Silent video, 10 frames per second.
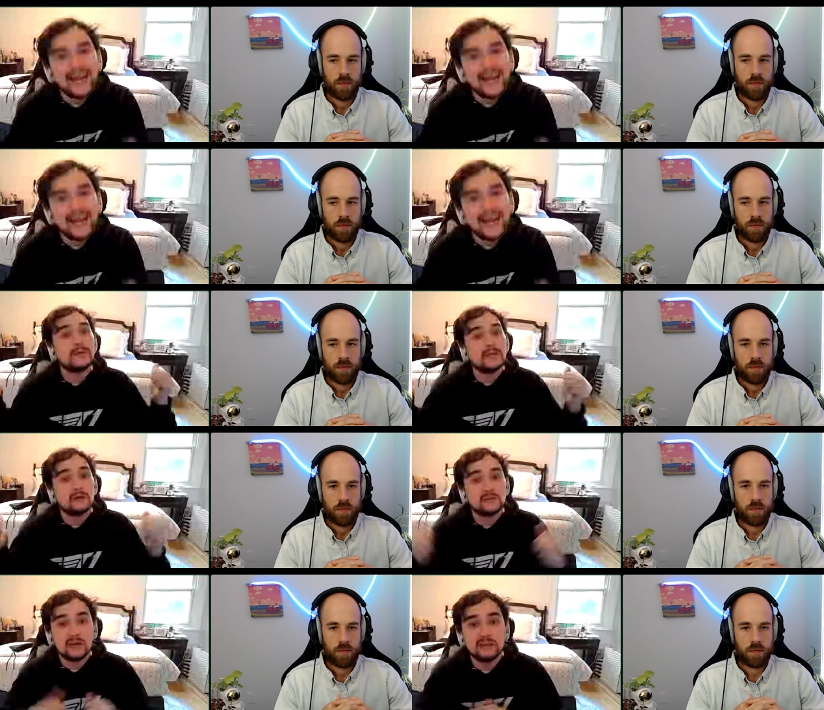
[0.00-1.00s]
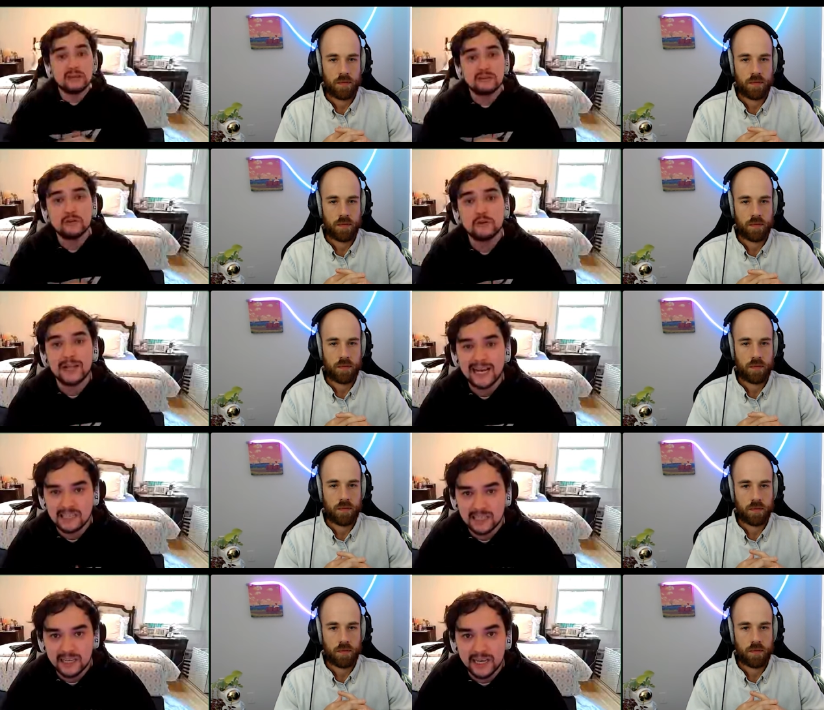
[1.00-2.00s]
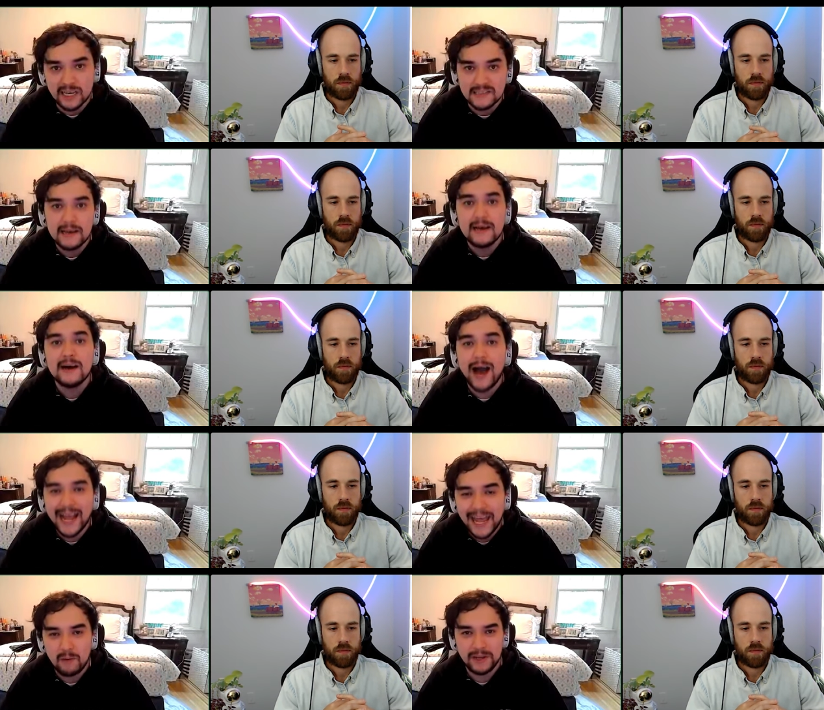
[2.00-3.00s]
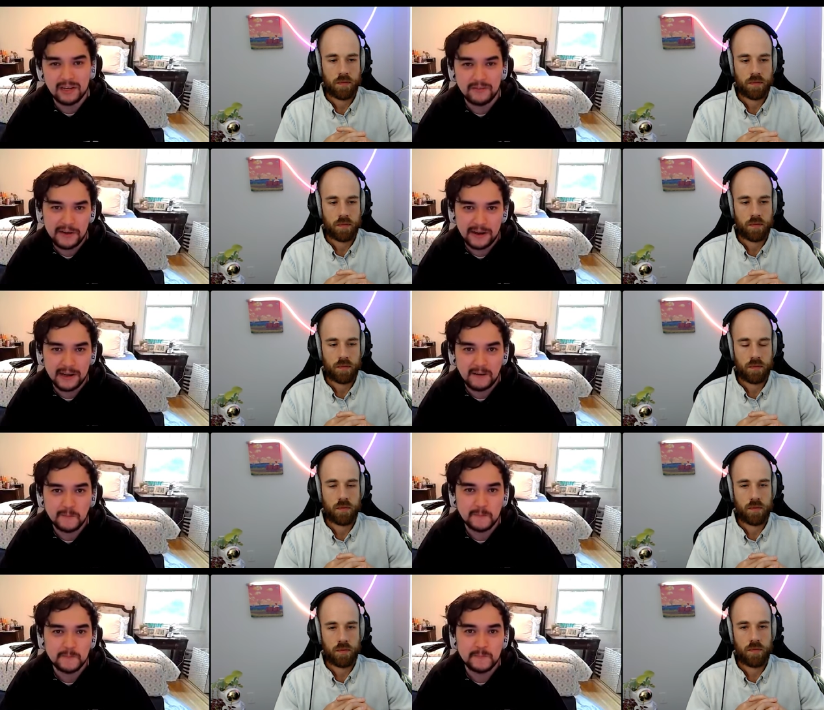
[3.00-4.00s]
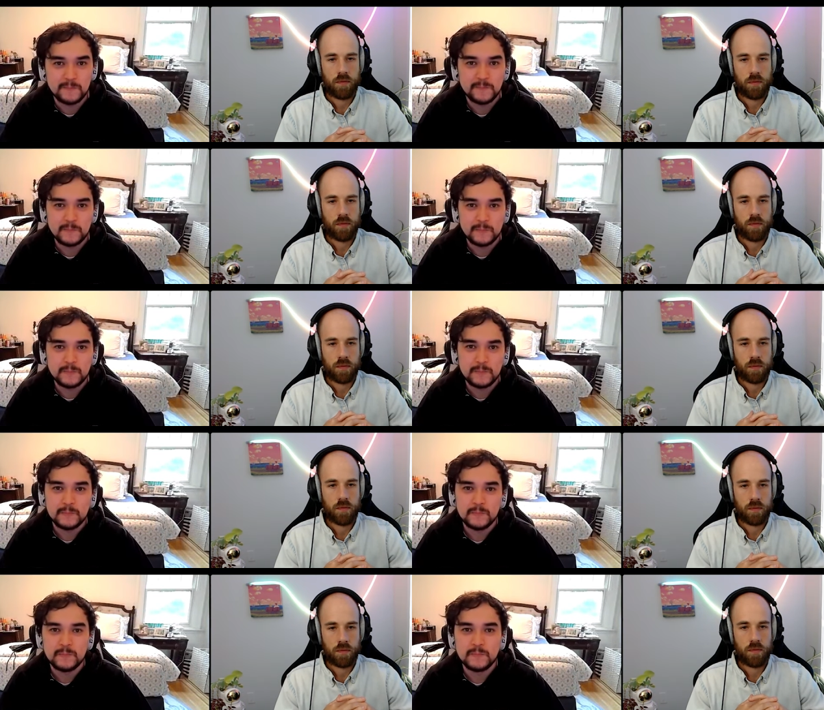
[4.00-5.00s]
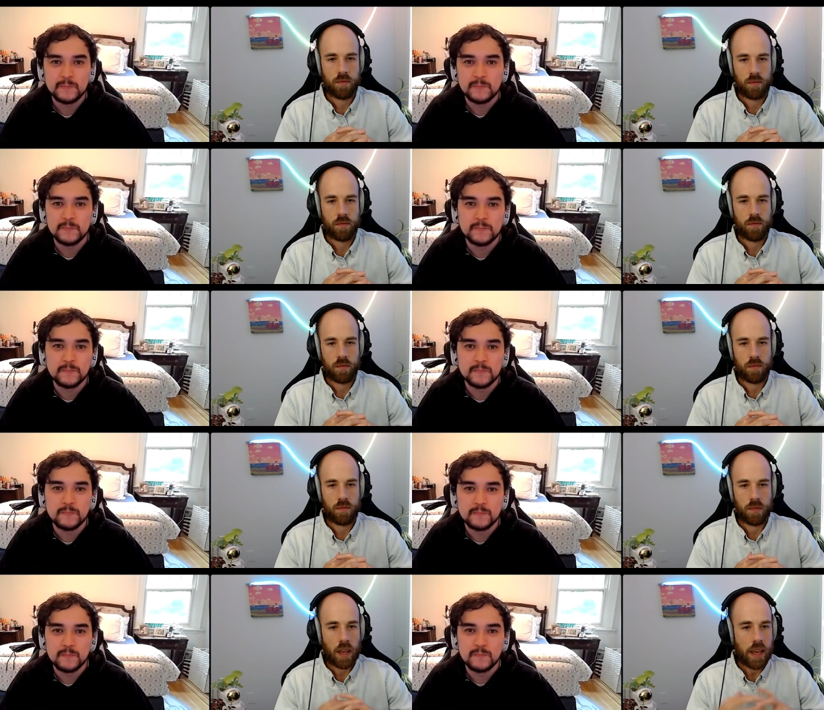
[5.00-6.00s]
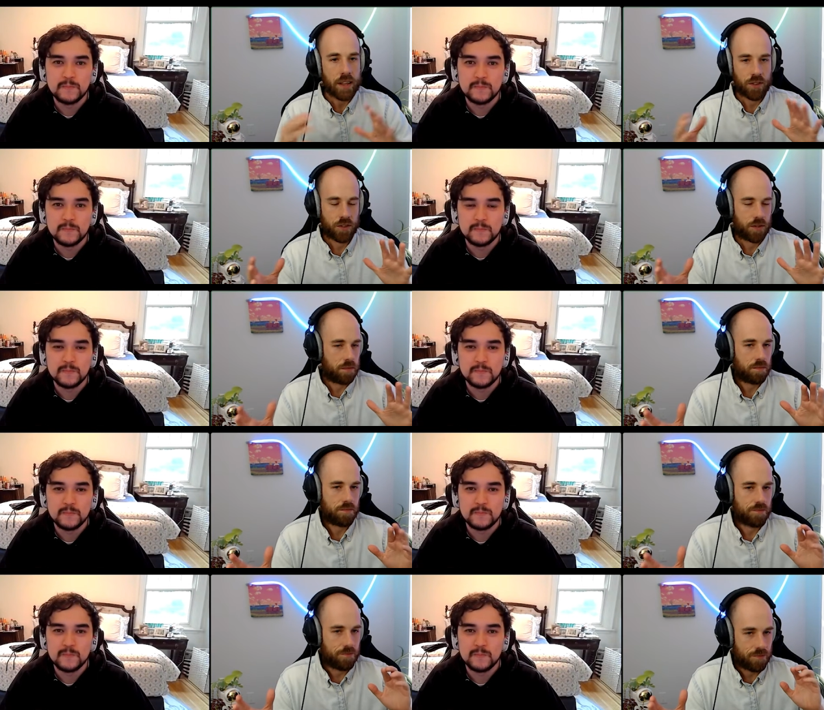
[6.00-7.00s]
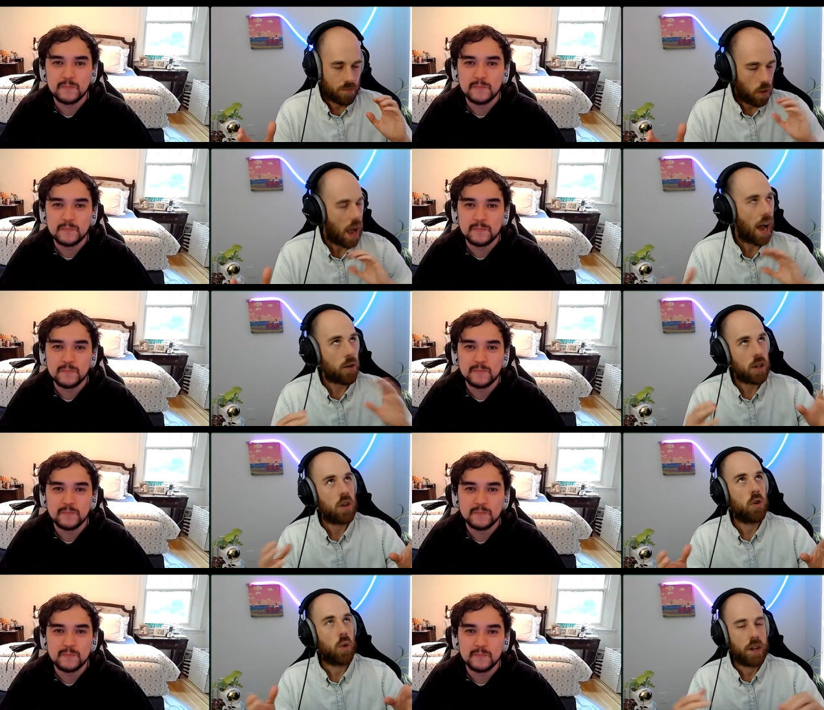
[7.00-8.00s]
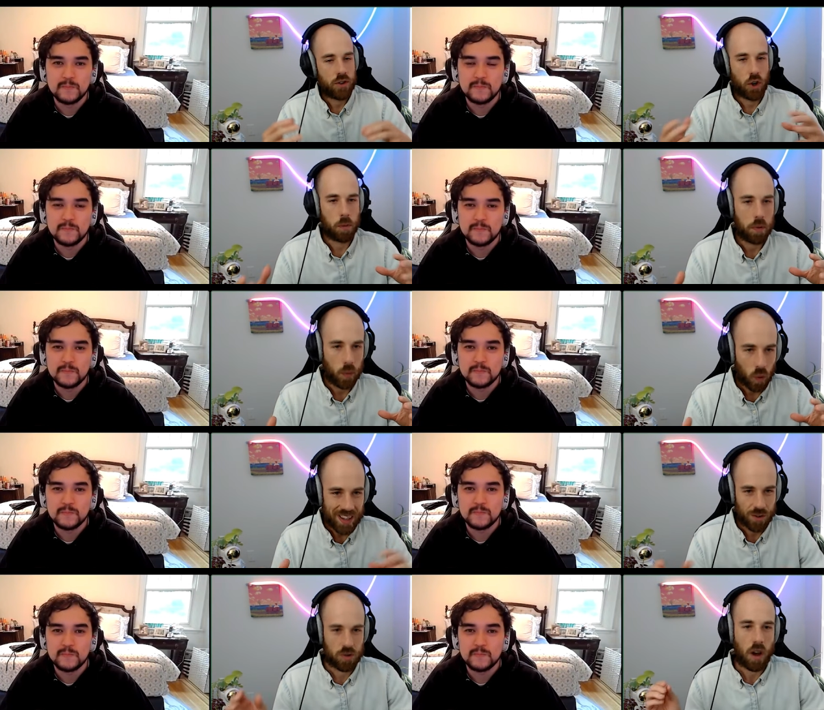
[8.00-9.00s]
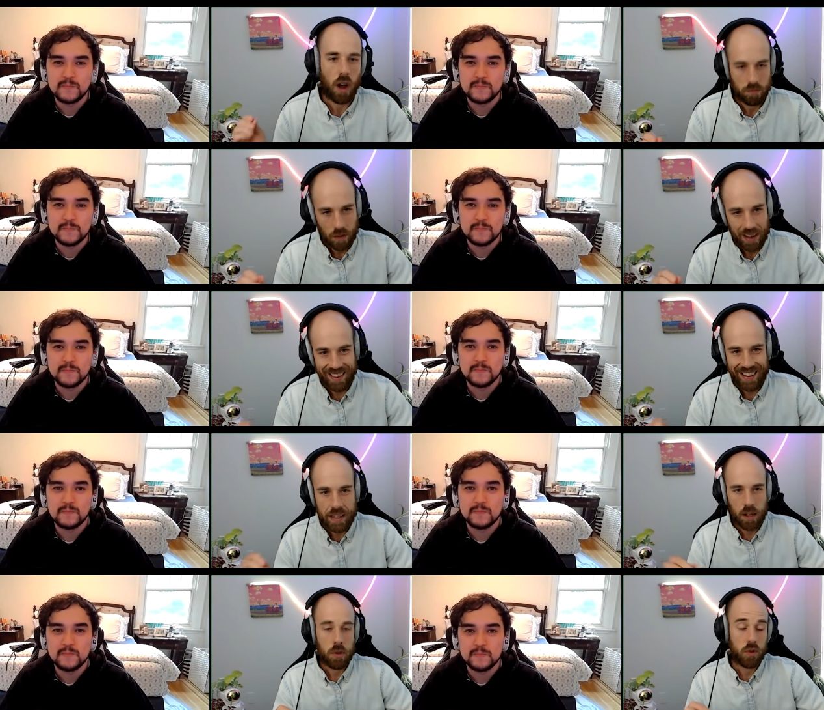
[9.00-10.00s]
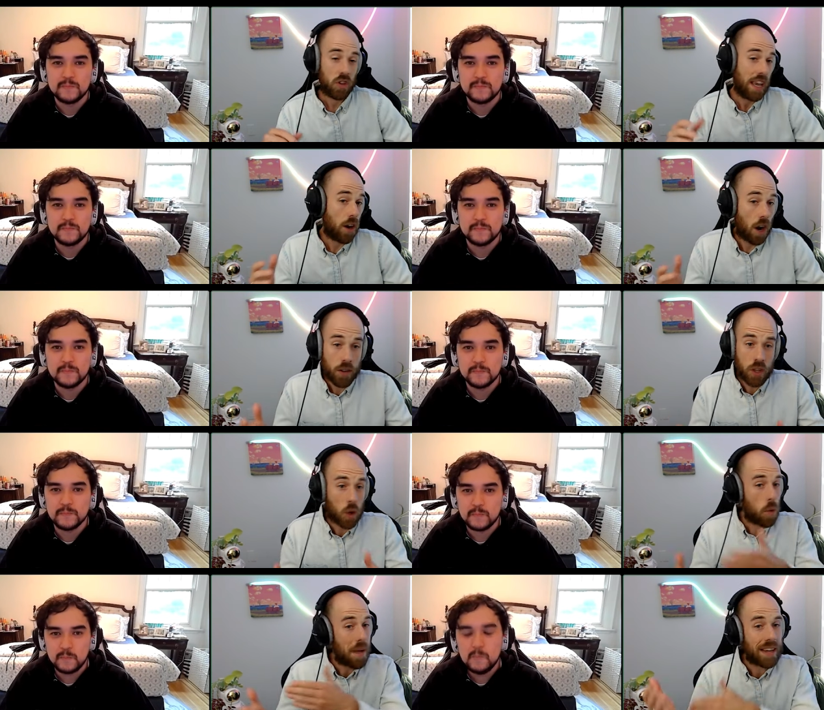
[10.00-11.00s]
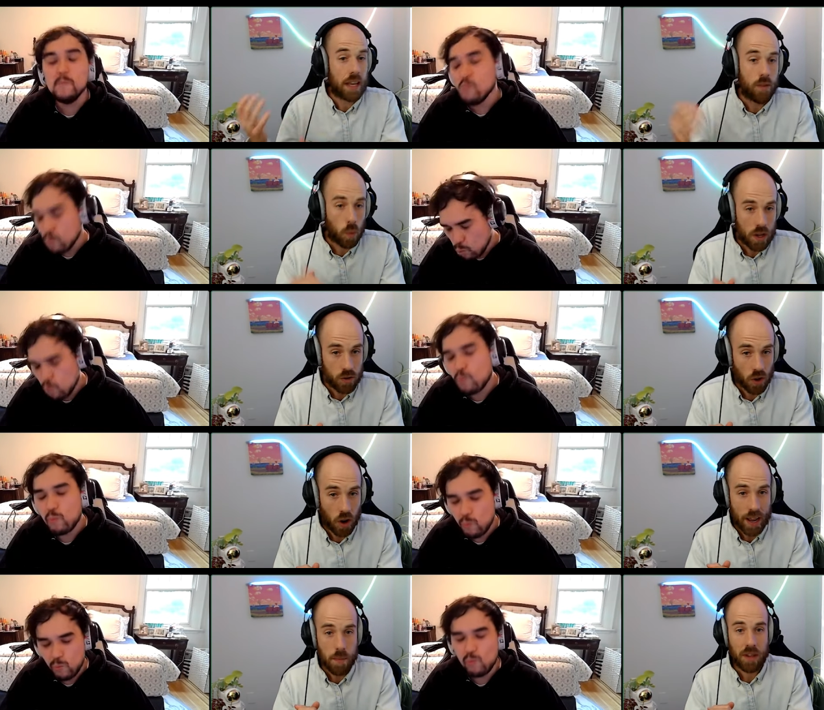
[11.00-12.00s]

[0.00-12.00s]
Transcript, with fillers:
Speaker 1: E C. Is it S K? Is it B D S? Is it going to be those other two classic kings? I can't wait to find out.
Speaker 2: It's how do you interpret what you saw at the E W C? And honestly, going back to even what you saw at M